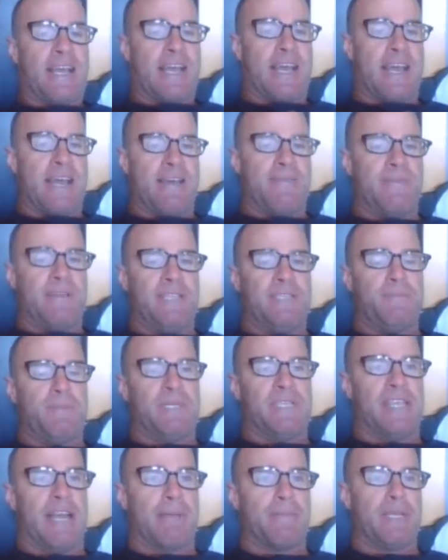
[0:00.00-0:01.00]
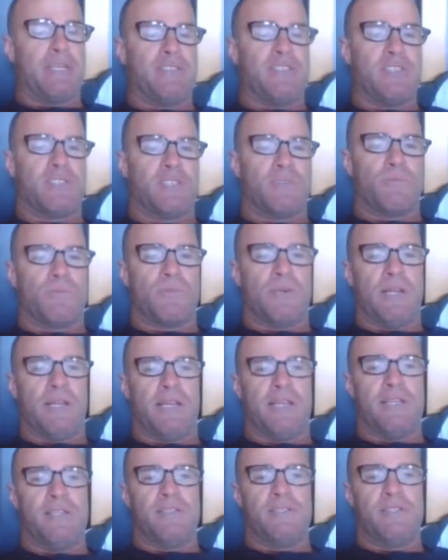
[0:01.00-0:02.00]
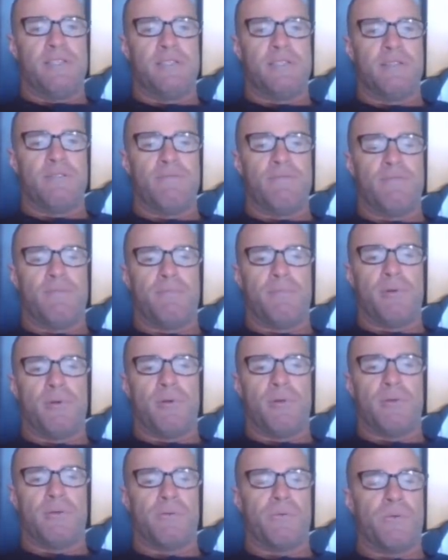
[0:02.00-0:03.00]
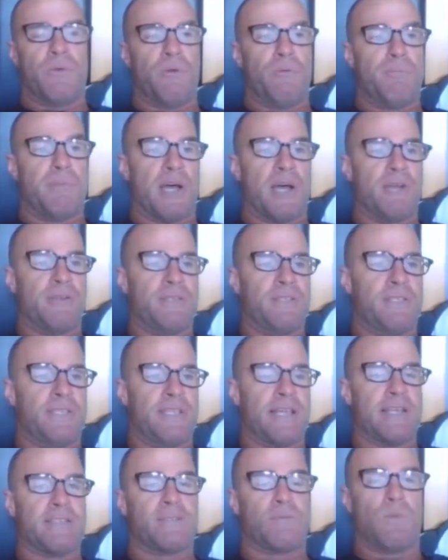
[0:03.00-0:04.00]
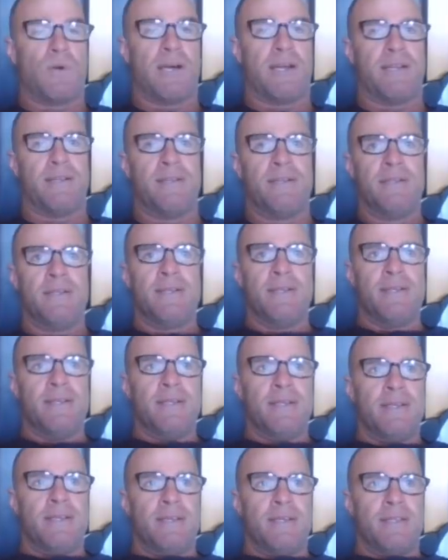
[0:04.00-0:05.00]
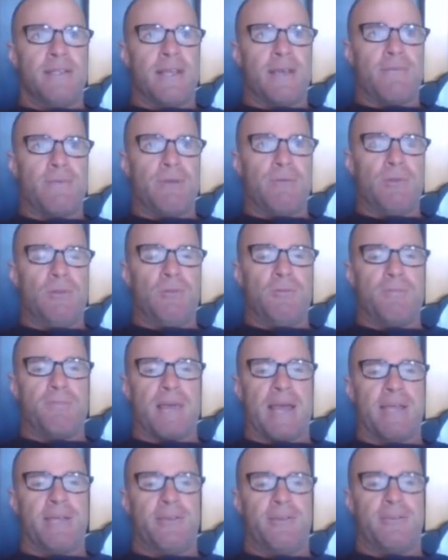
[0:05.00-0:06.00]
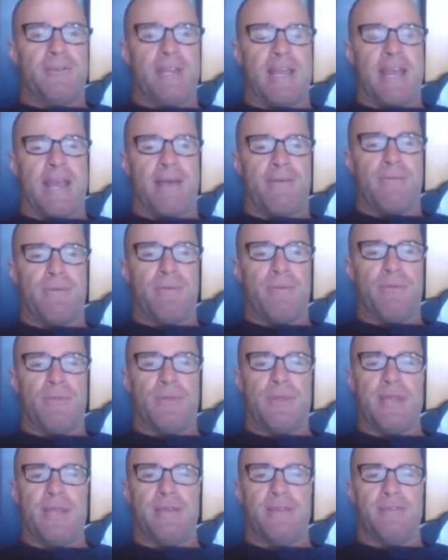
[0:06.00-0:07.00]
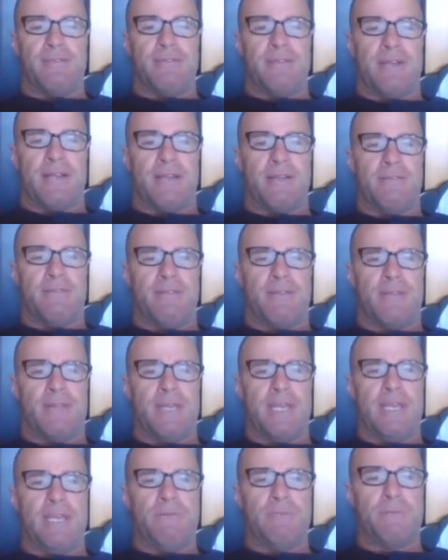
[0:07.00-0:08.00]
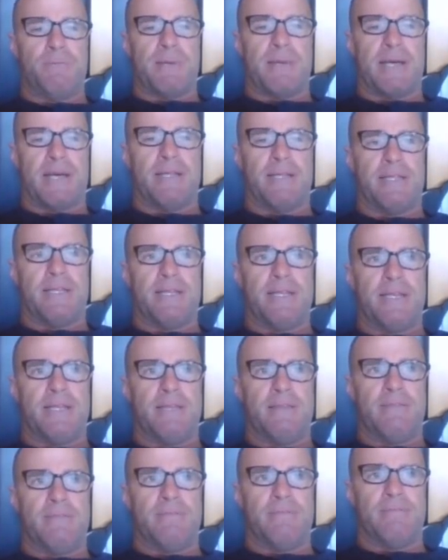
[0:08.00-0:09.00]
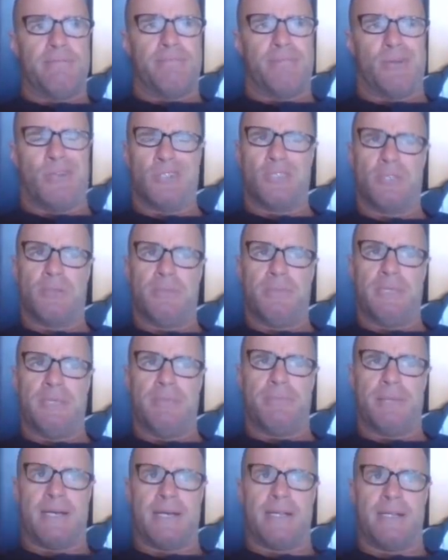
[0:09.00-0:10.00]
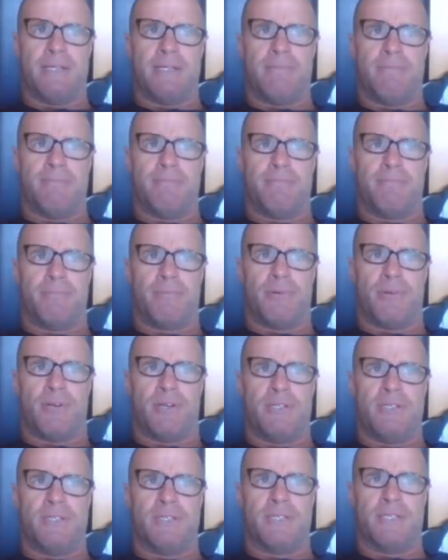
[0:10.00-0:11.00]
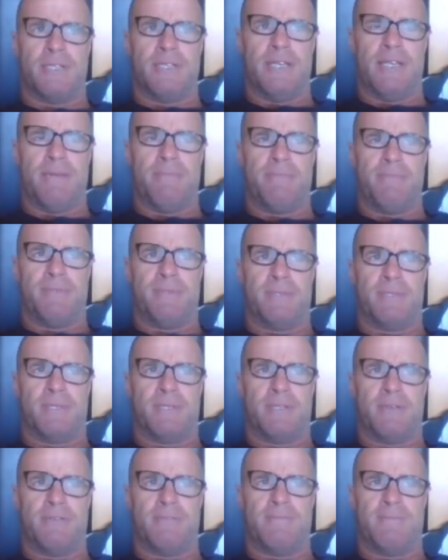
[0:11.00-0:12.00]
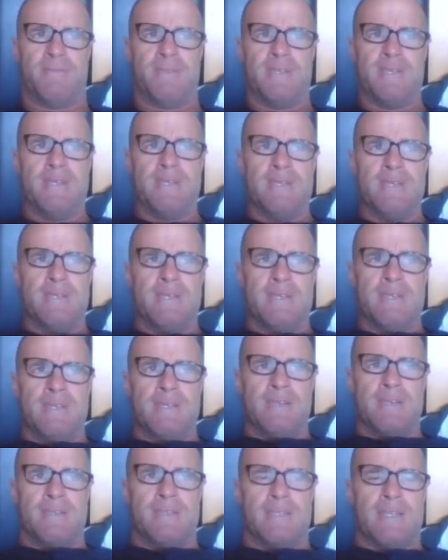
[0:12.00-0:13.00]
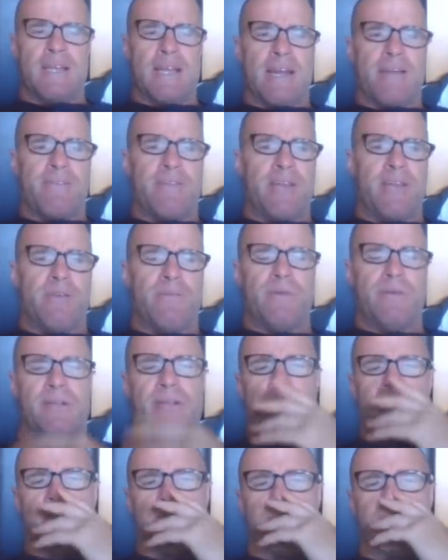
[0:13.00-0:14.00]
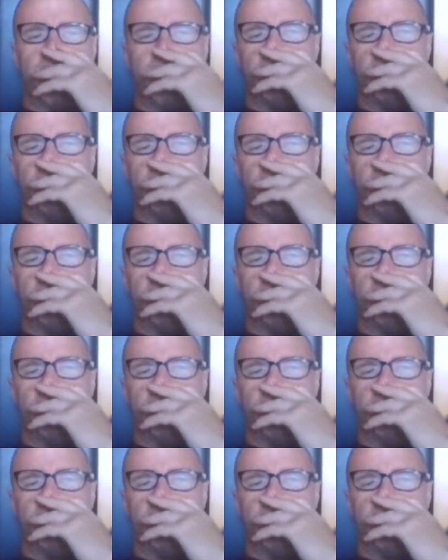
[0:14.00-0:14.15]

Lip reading: and he's becoming just a really consistent footballer and a real bonus. And that's one that we will look back on now, and we will think, I think he was possibly part of the Bryce Gibbs sort of scenario when